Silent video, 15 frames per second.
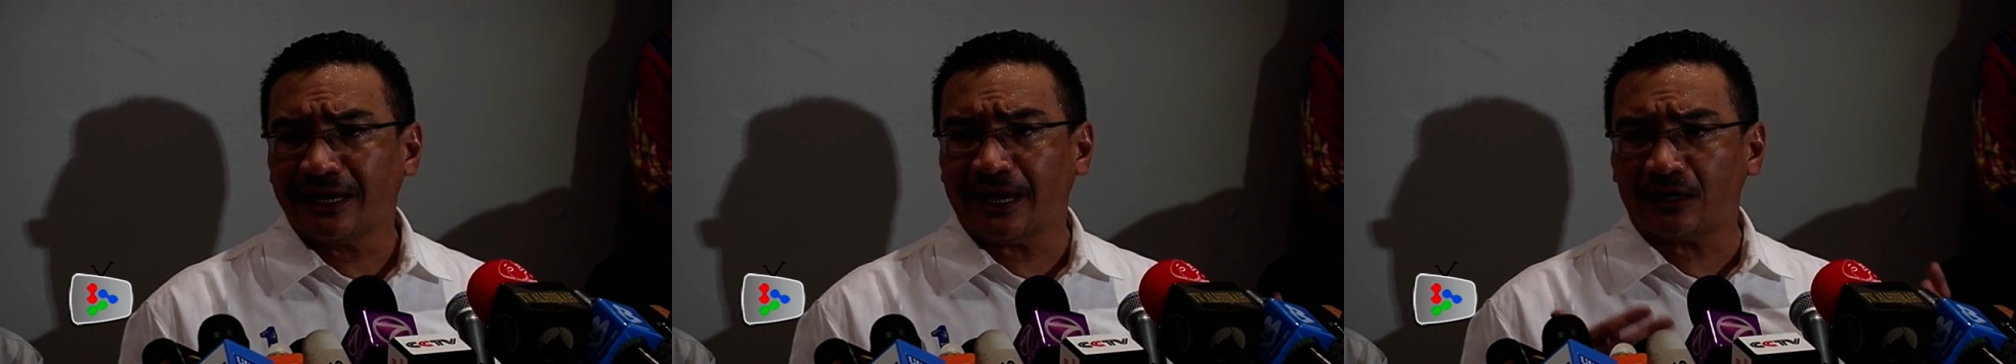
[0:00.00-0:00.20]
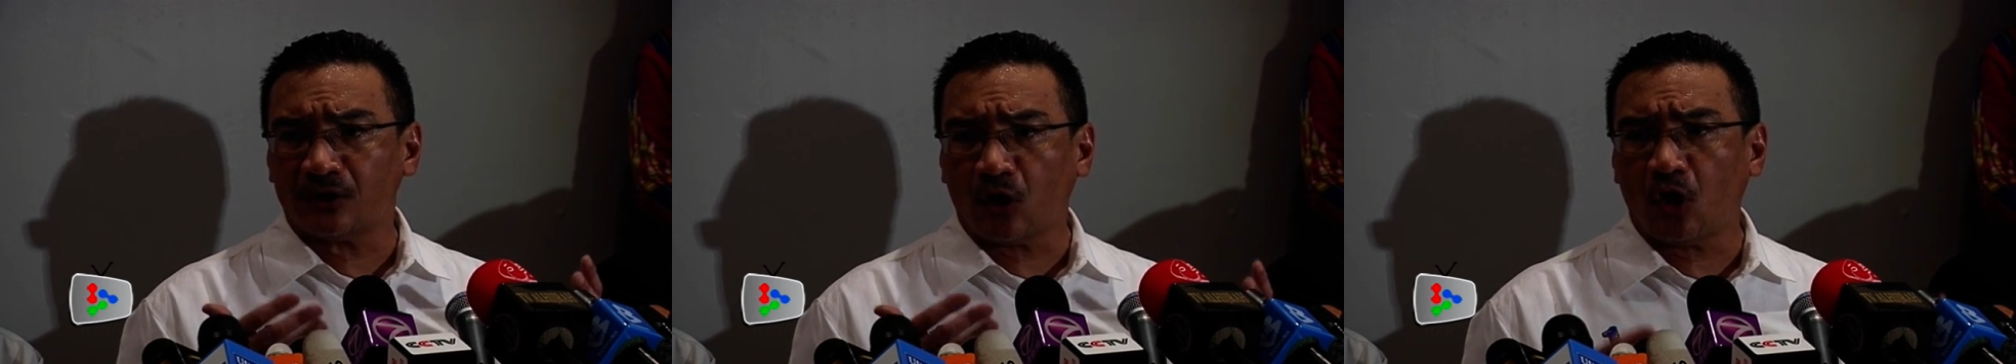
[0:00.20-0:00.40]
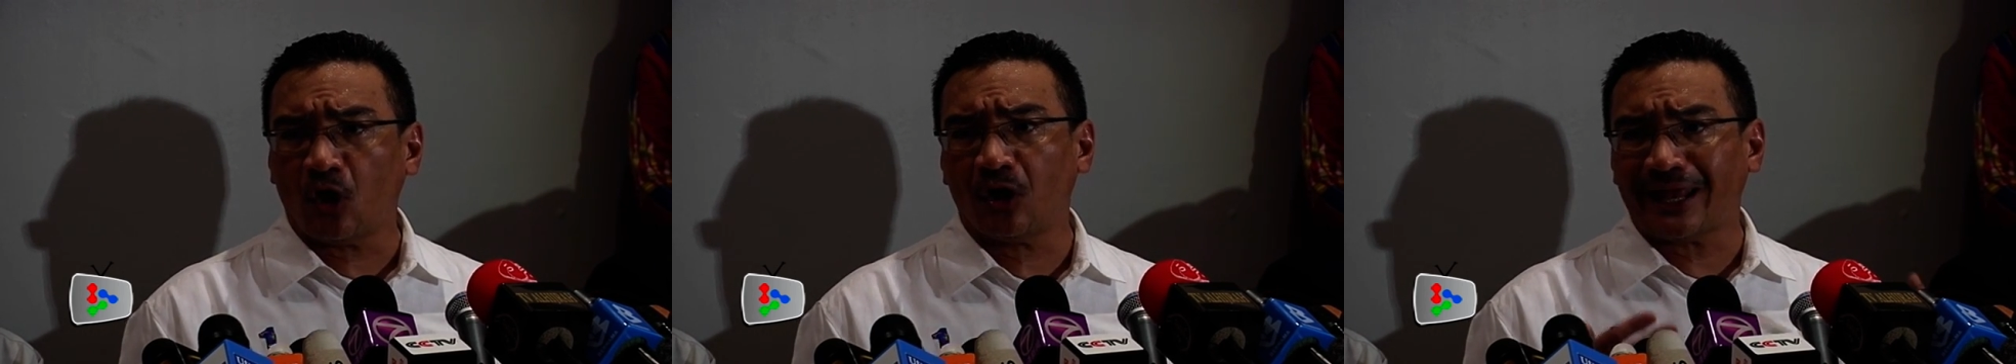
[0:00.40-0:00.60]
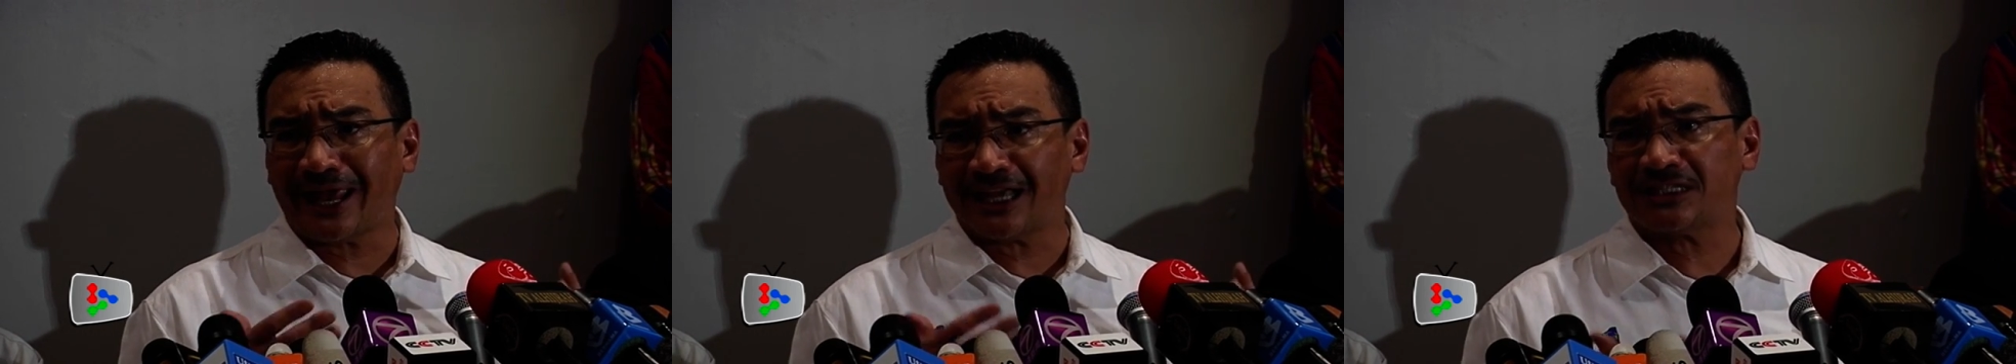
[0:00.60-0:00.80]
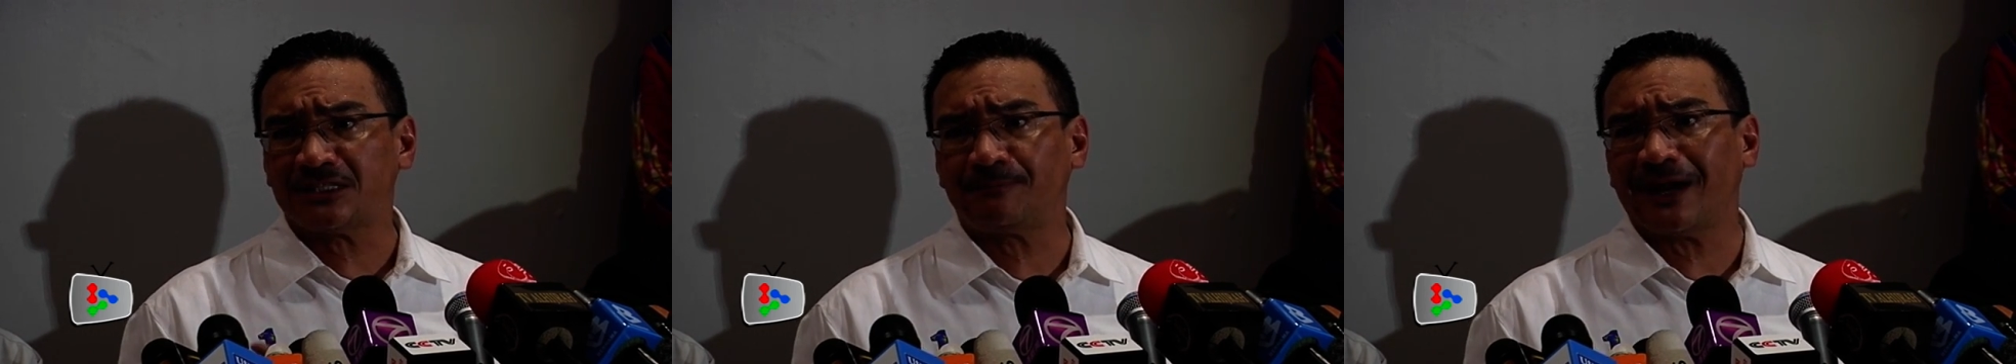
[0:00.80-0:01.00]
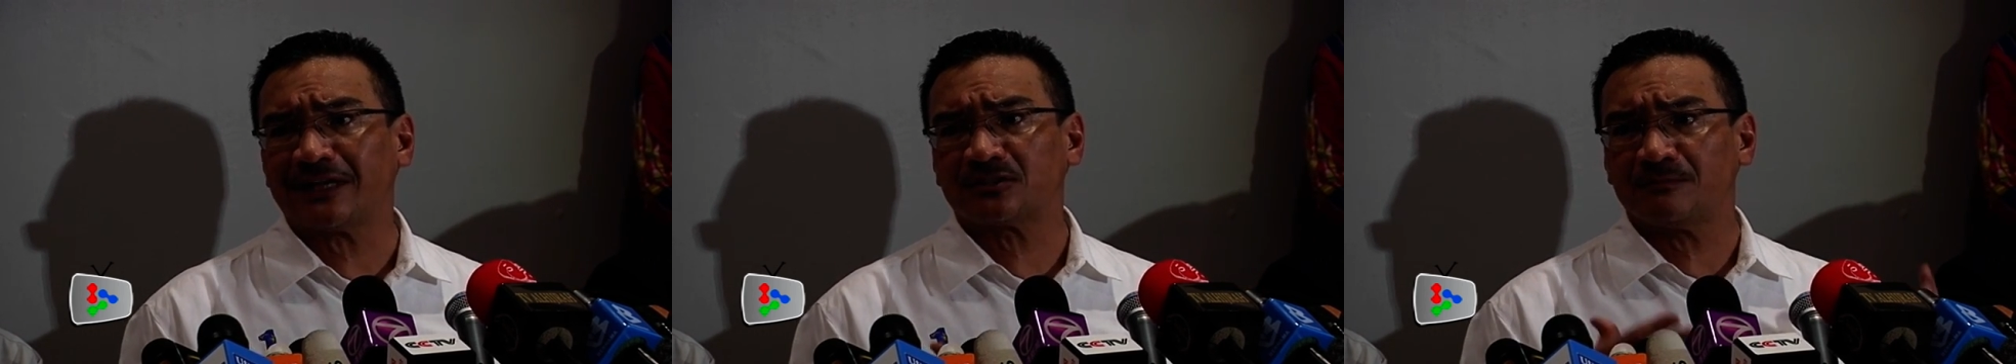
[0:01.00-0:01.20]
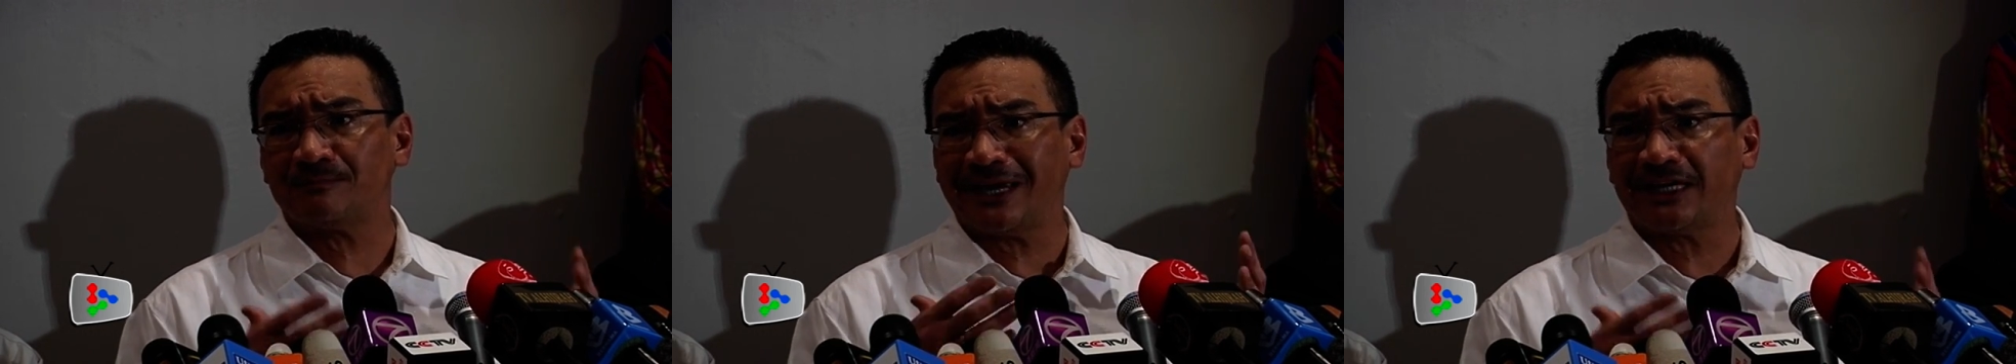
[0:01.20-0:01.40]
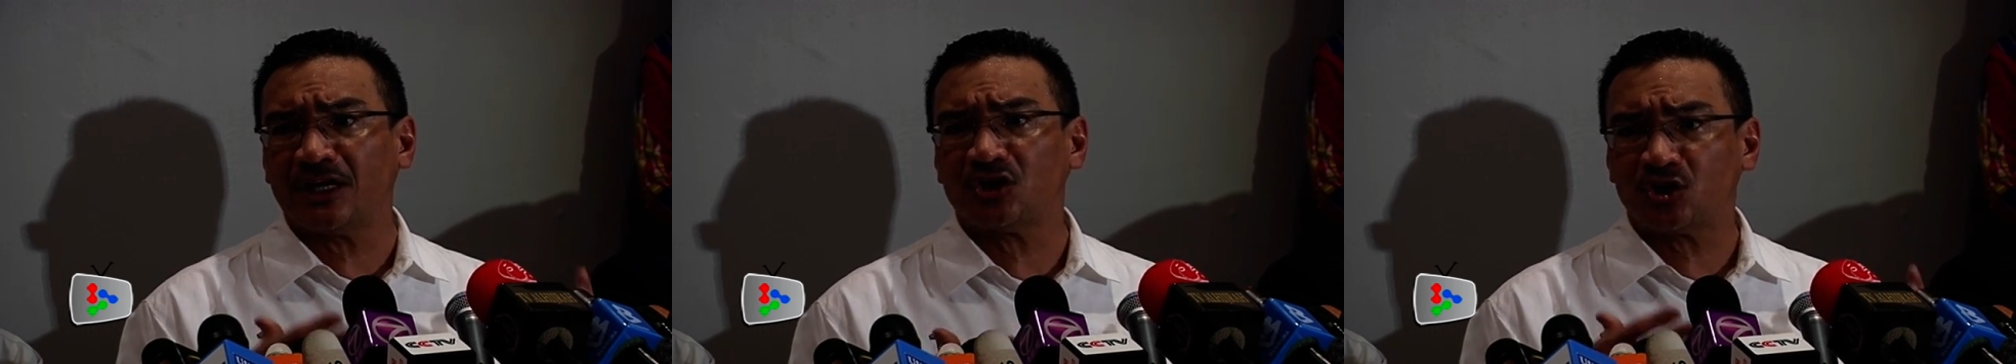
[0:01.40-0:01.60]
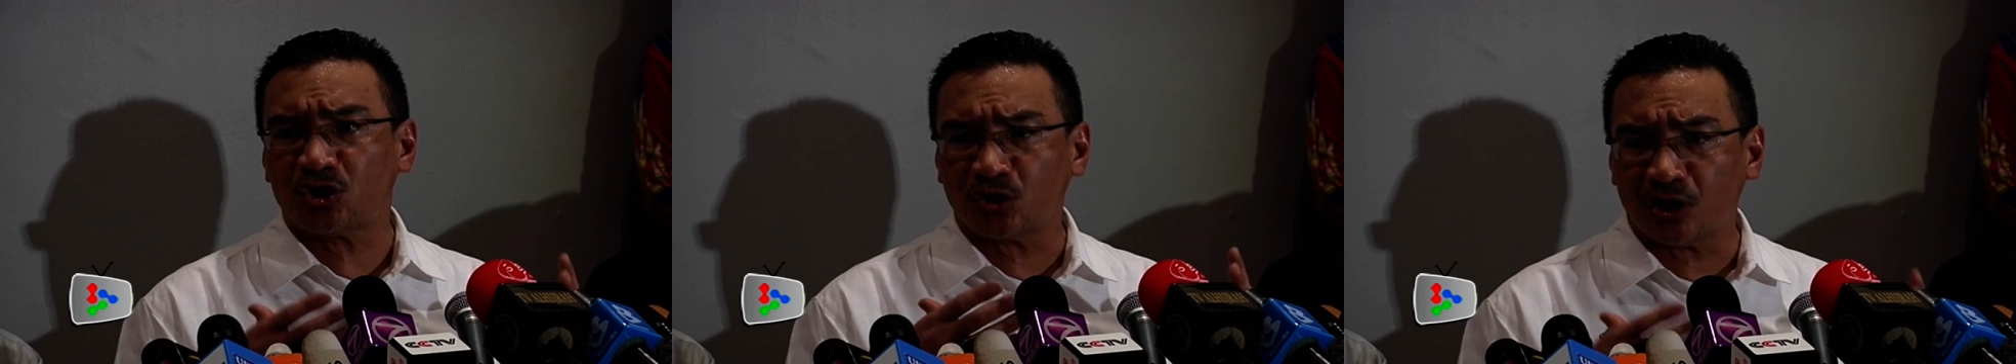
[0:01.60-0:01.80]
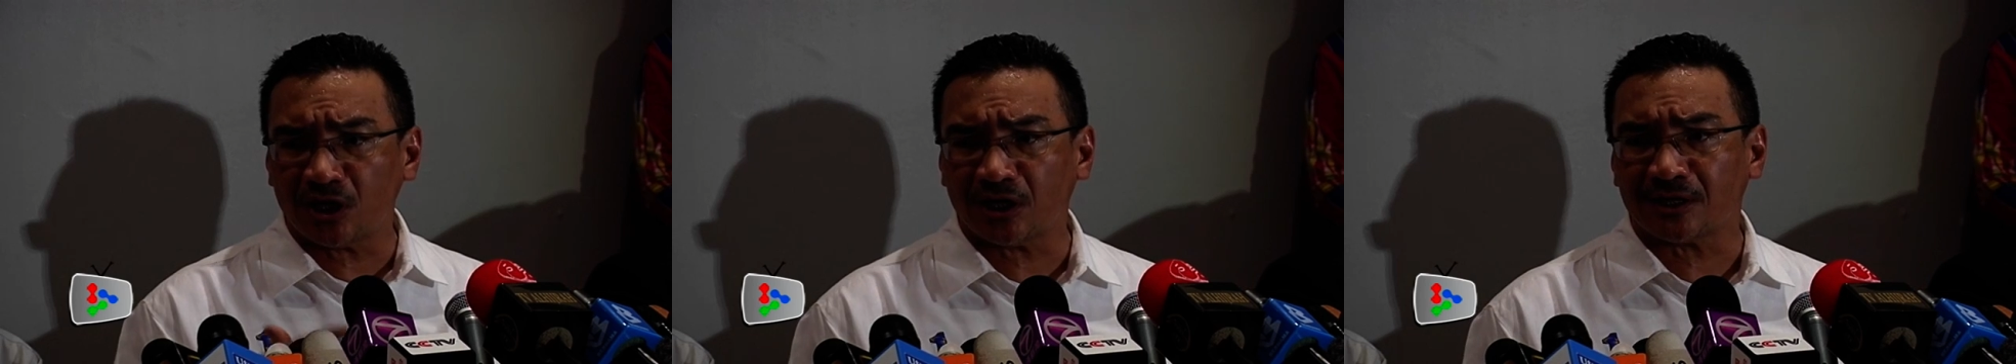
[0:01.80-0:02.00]
and all aspects of making
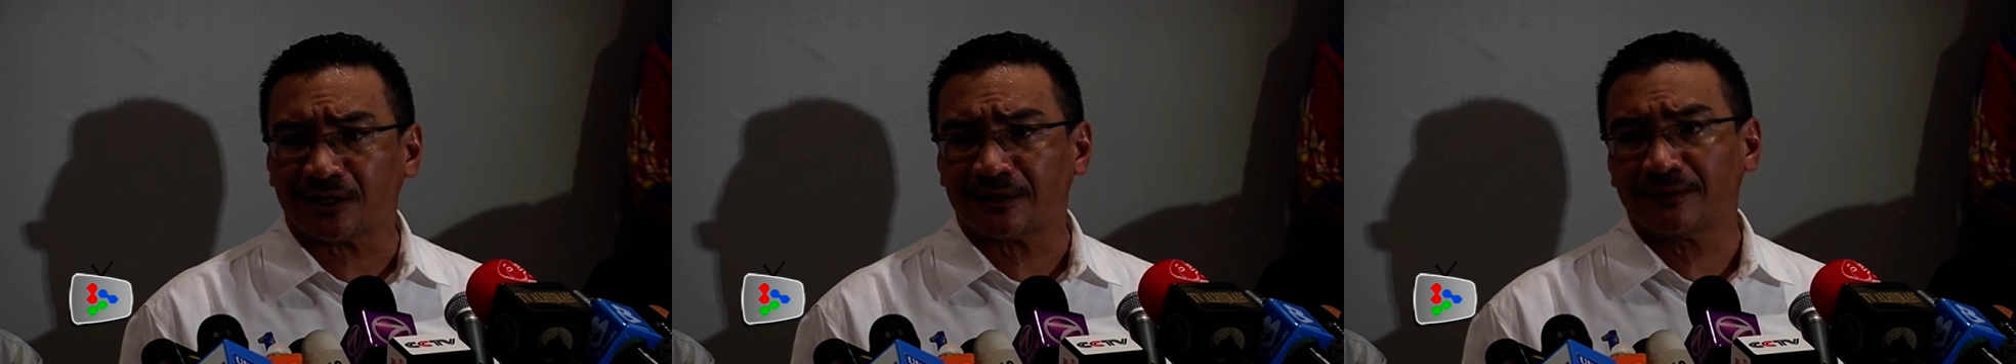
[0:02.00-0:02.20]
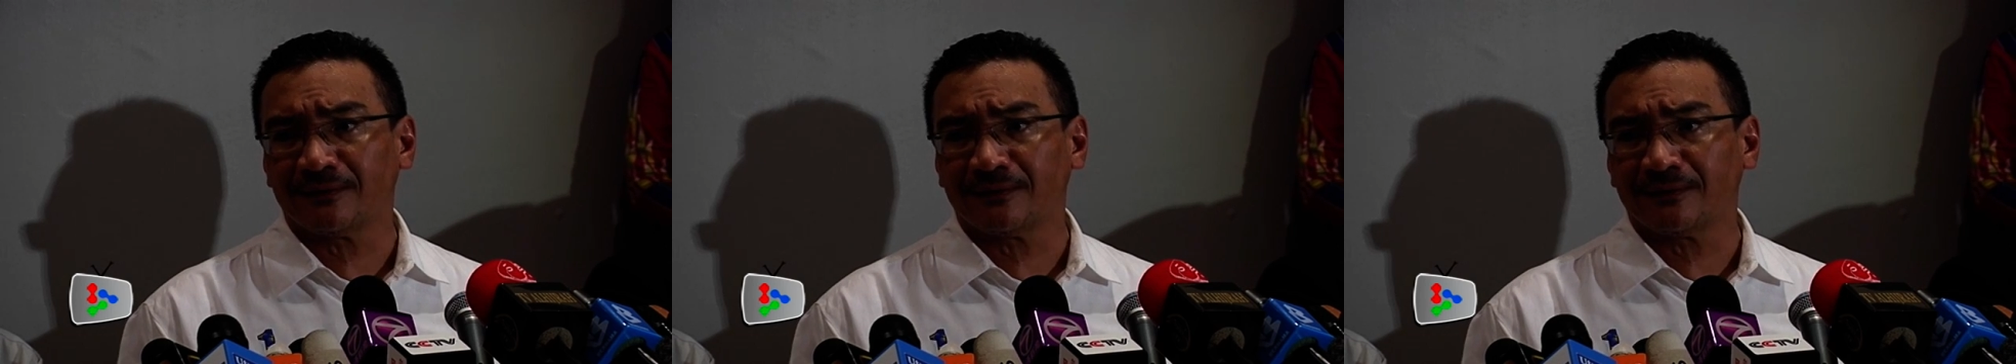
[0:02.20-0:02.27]
sure